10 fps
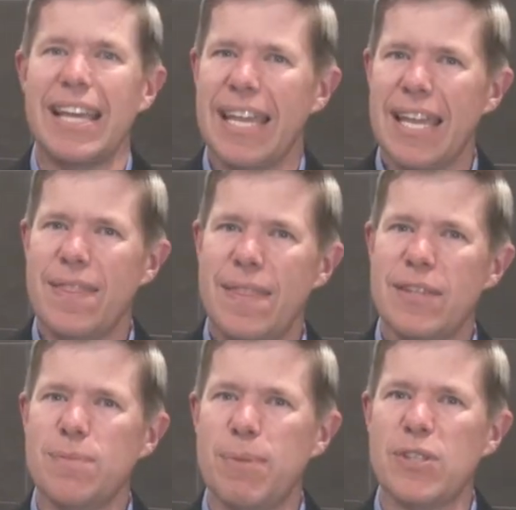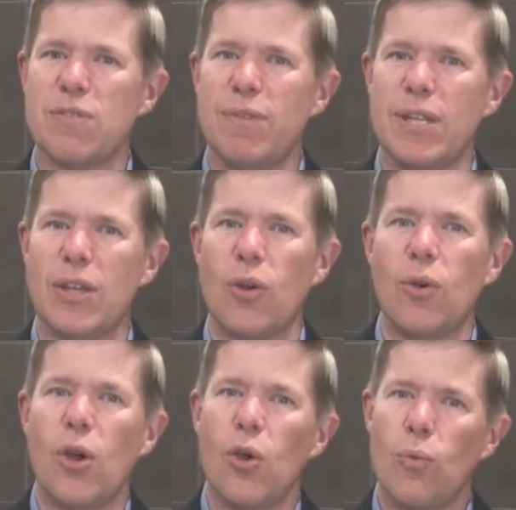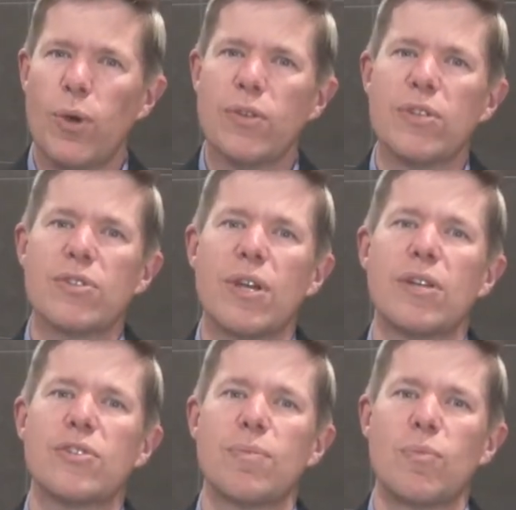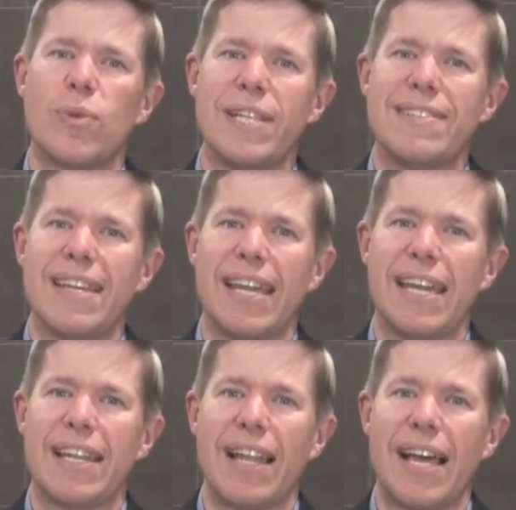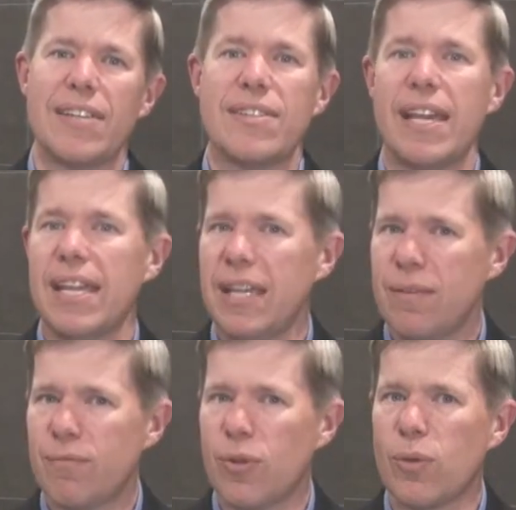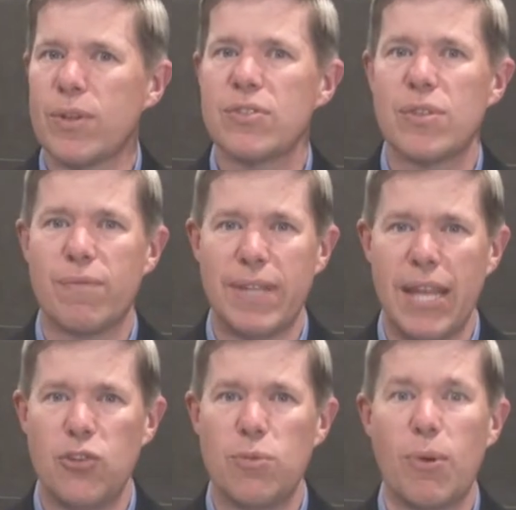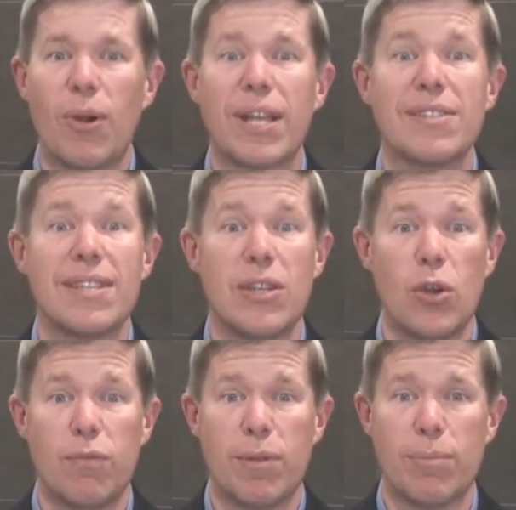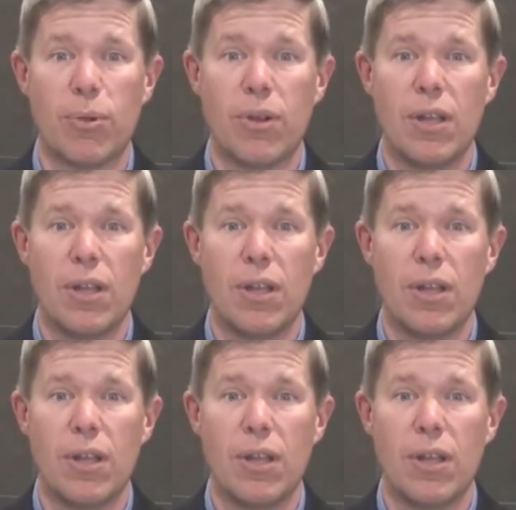In this month's video, we'll discuss some recent headlines that influenced the financial markets in November.